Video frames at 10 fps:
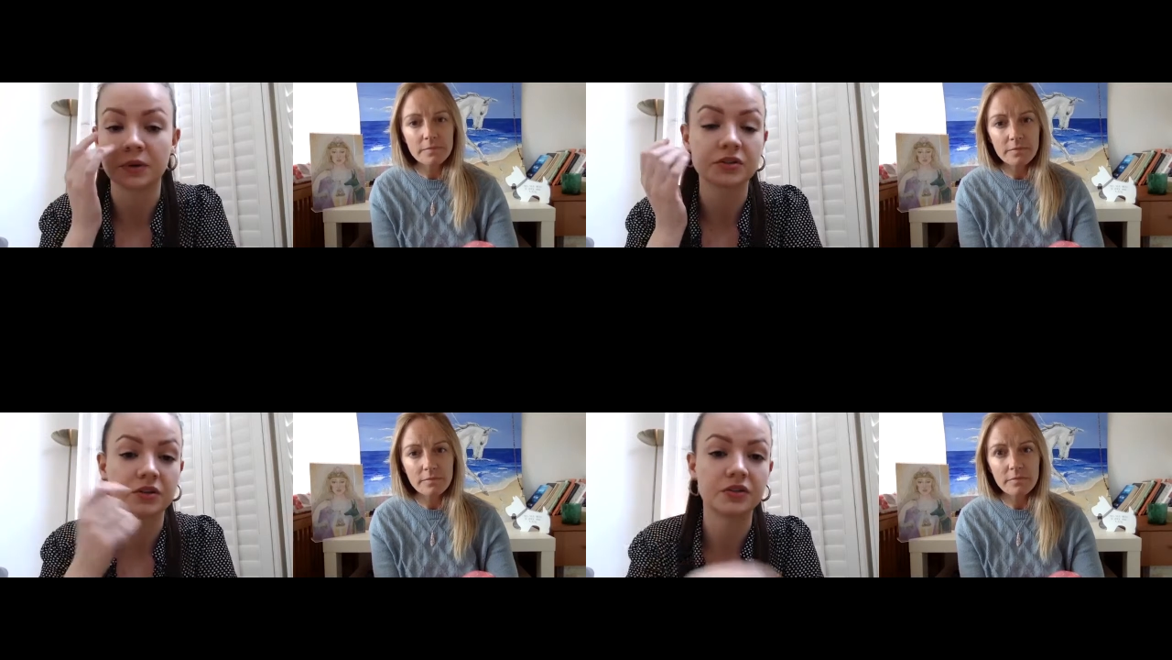
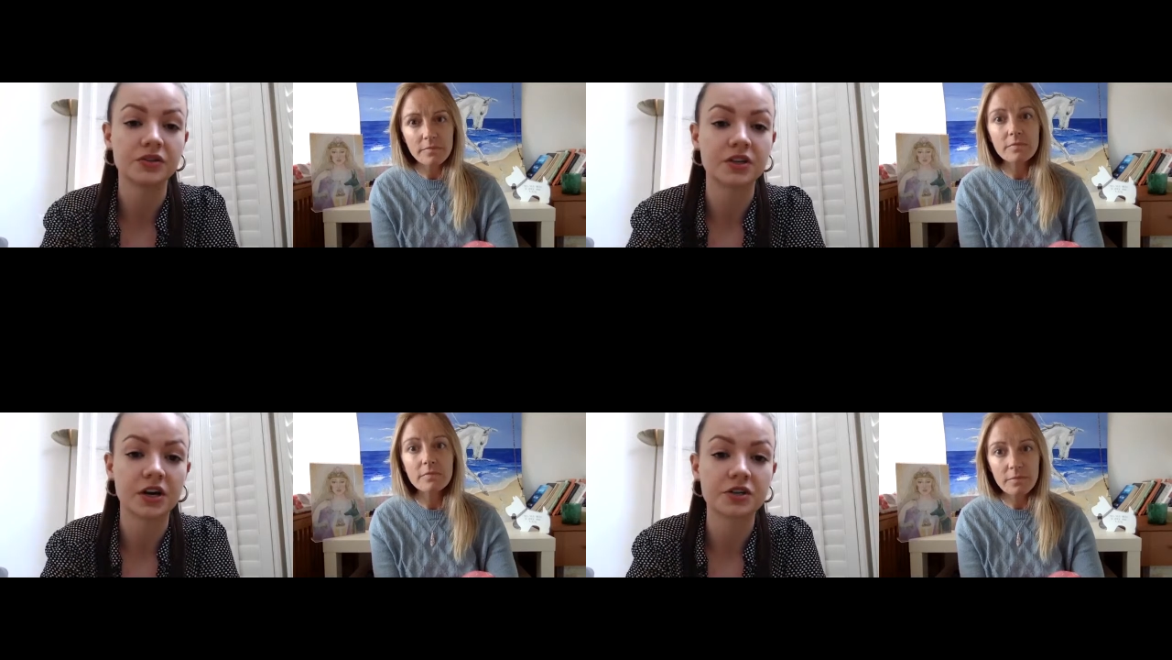Speaker 1: So if you
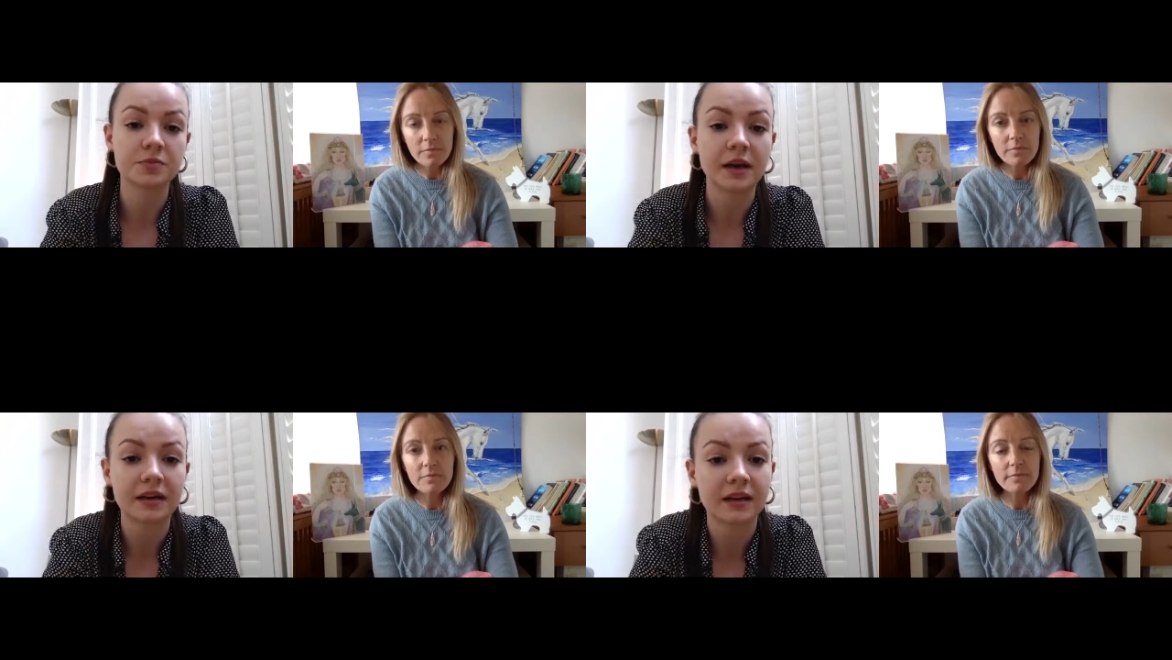search
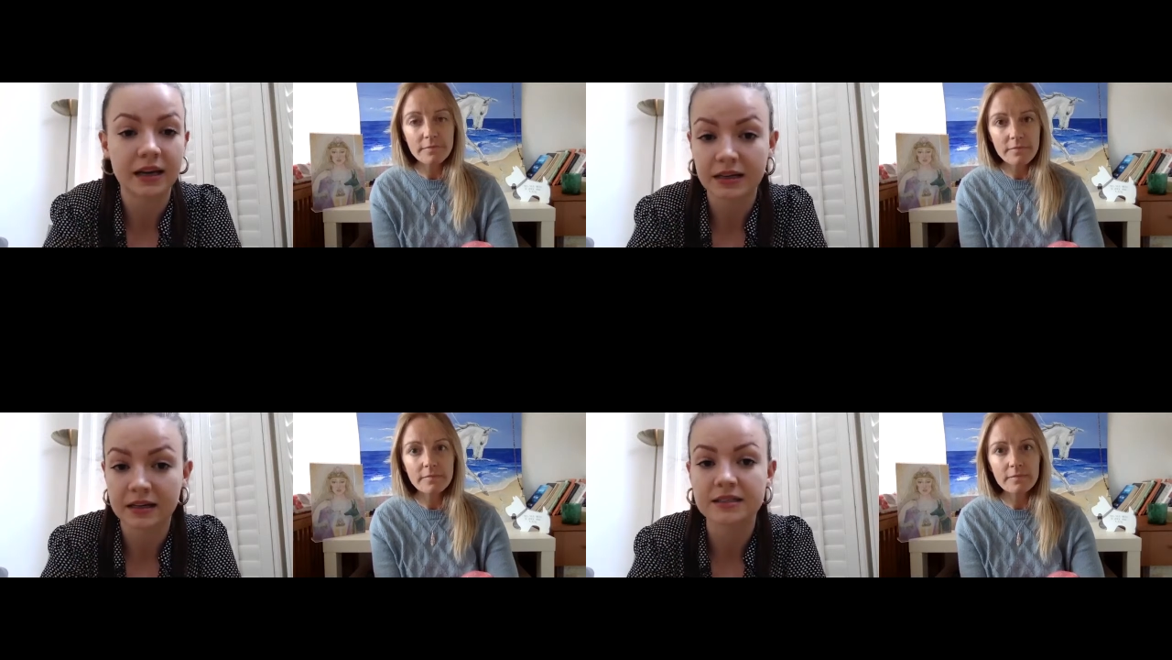Megan
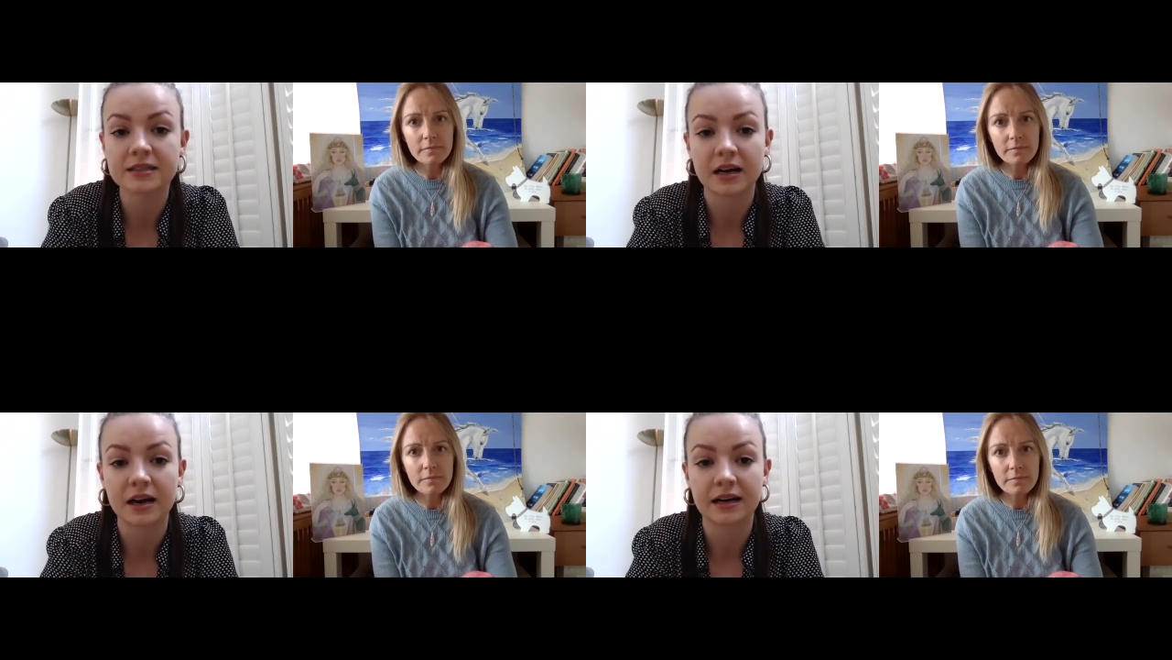Nicola
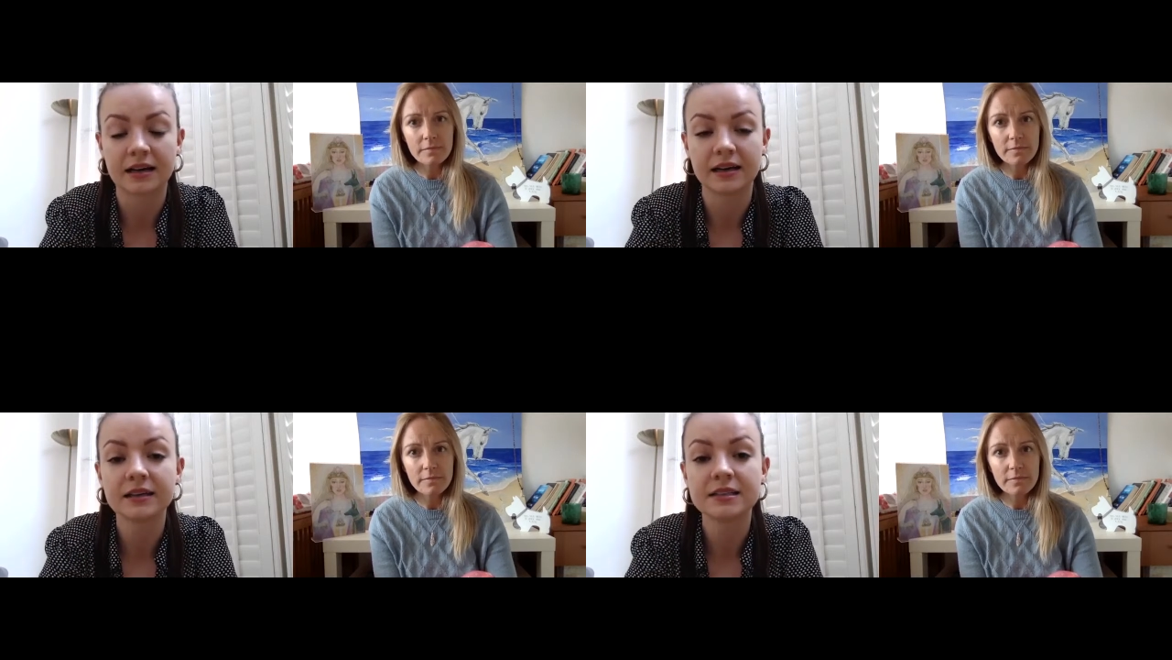
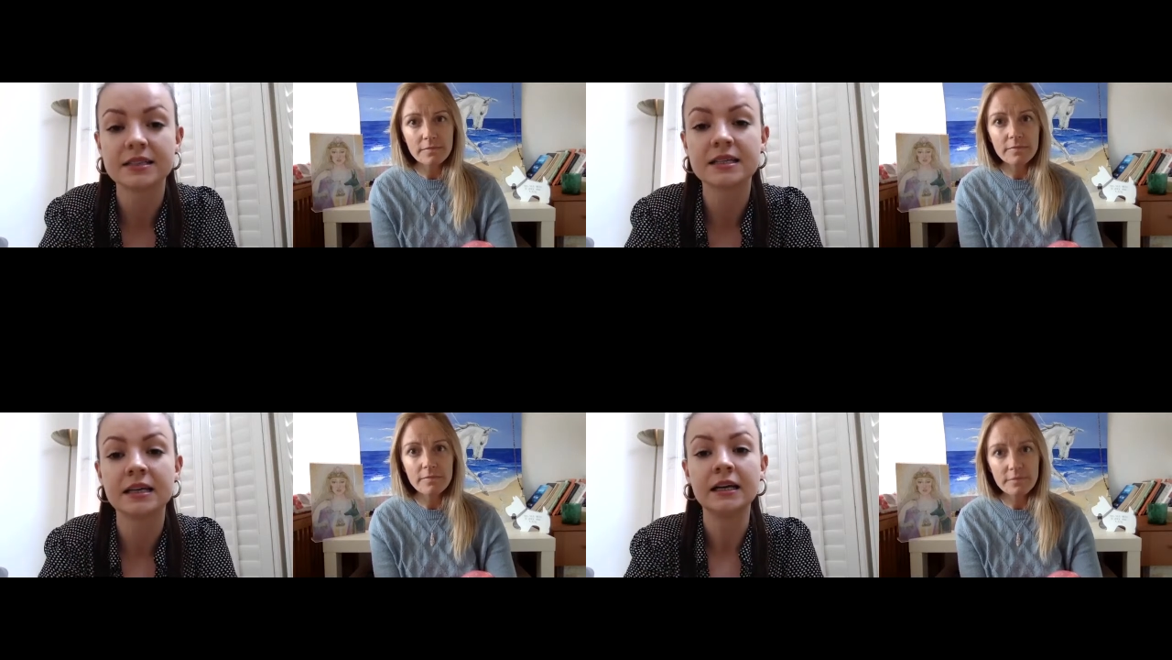Stylist,